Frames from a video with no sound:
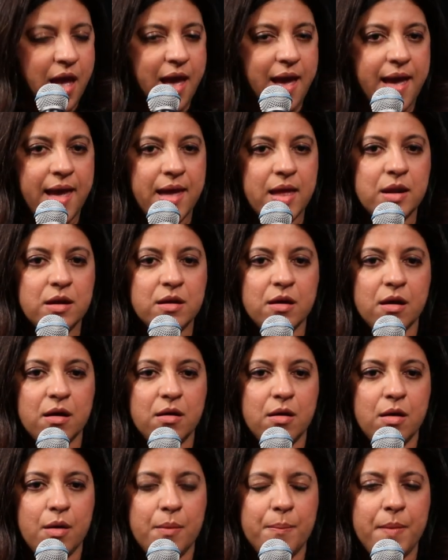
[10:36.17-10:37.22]
And
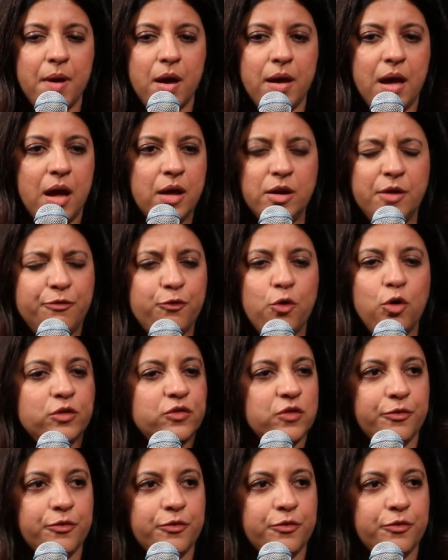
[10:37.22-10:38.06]
of course,